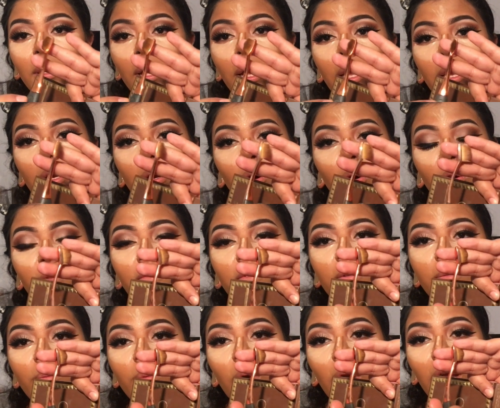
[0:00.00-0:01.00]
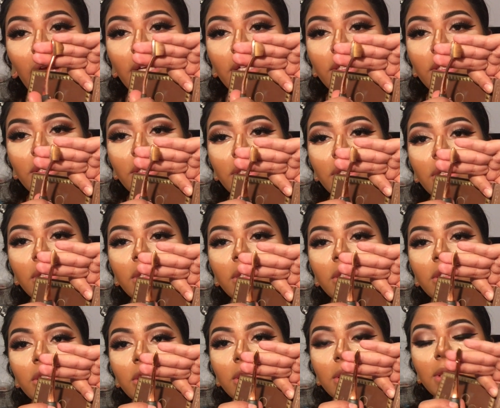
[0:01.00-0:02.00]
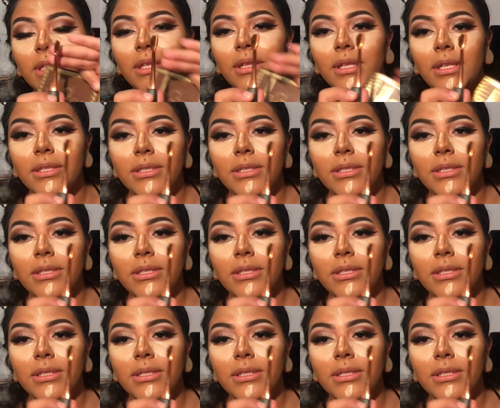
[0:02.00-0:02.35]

an oval brush, just like